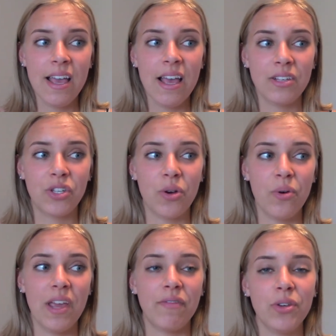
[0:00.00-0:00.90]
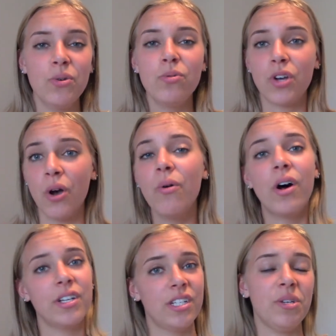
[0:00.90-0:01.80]
So if you go
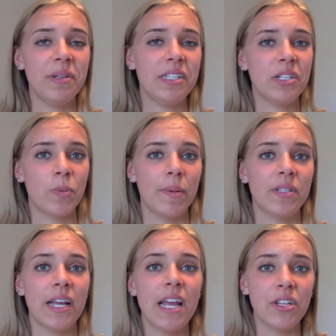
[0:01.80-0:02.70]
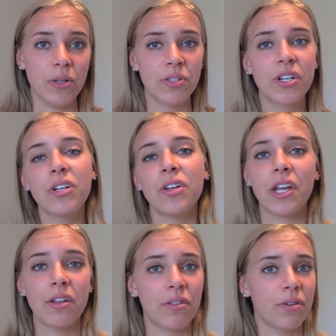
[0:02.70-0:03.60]
onto UBC's website and you start
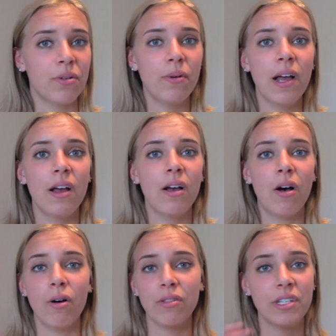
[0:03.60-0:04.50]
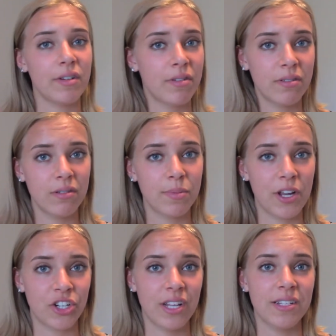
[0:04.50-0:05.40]
looking through all the different
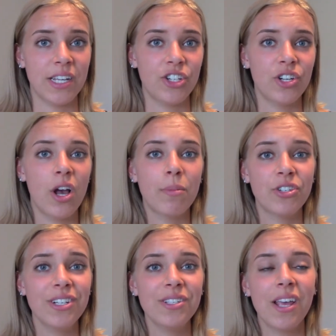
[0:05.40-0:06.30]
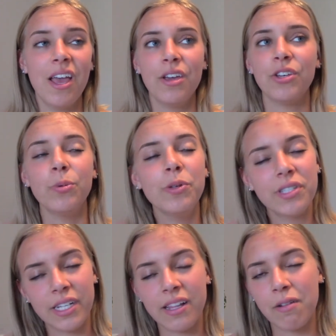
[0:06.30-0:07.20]
specialization options, you will
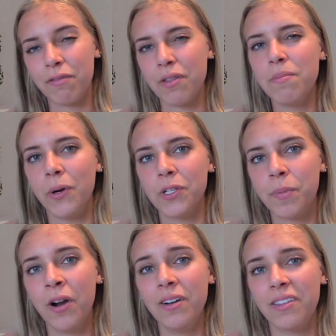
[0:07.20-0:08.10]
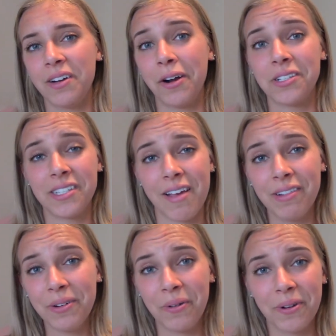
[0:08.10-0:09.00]
see that for the most part there are
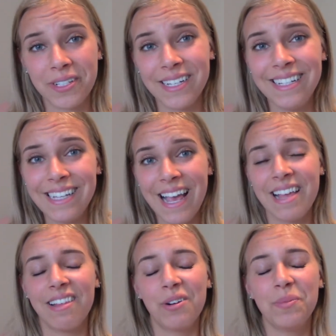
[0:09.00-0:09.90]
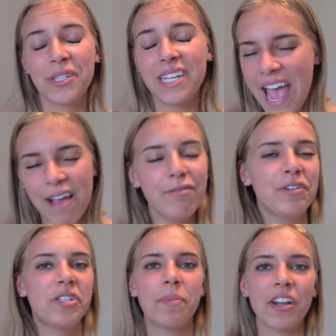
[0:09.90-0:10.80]
7 courses that almost
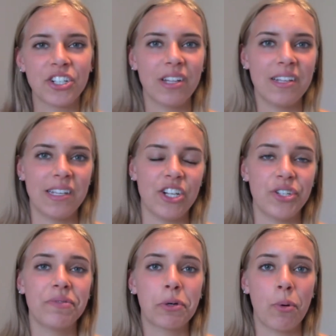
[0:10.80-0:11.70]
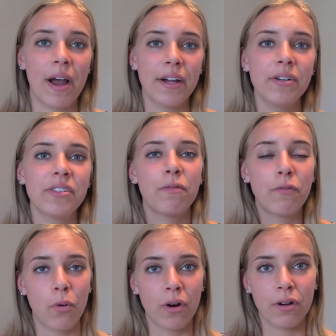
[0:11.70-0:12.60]
every specialization requires
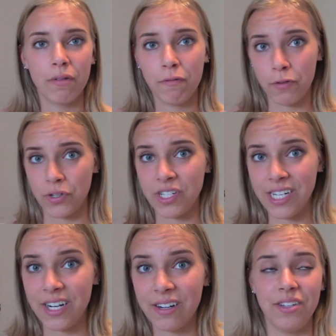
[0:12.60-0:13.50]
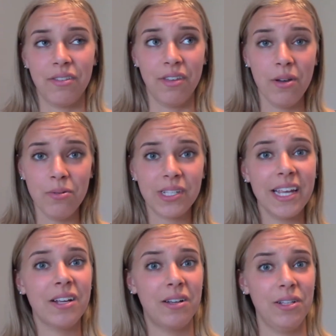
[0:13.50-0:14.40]
for first year. Those
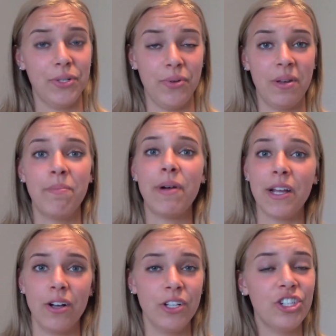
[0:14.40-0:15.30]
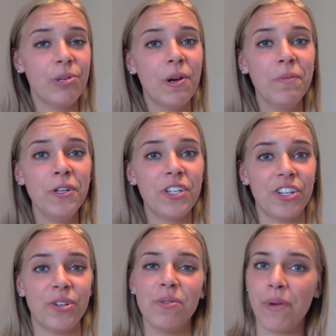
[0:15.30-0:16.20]
include Biology
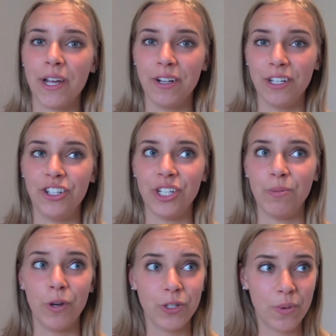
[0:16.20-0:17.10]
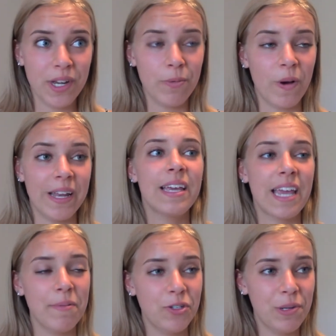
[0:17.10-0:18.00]
112, Biology 121,
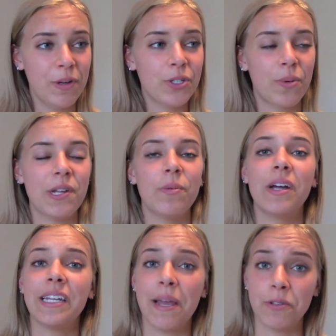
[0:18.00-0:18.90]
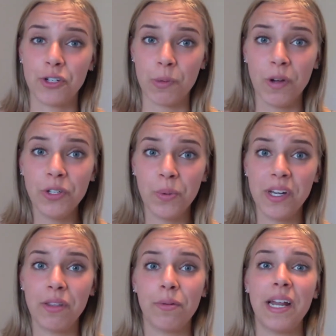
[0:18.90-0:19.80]
Chemistry 121, Chemistry
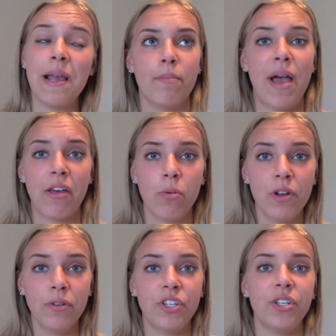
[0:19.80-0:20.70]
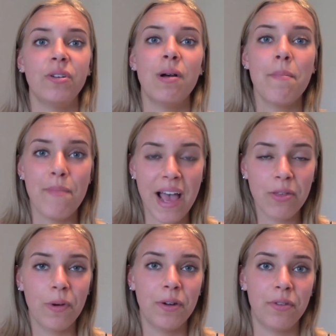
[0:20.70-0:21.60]
123, Math 102,
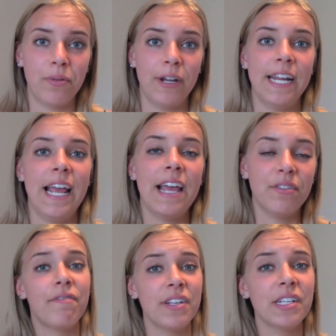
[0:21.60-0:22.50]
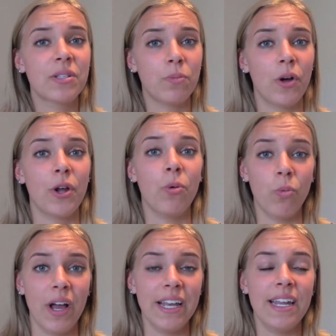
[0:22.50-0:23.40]
Math 103, and Physics
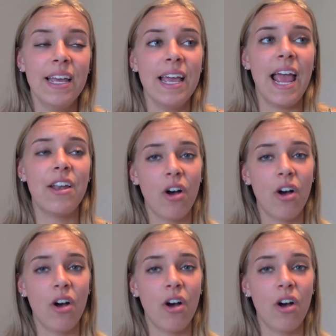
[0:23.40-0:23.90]
101. And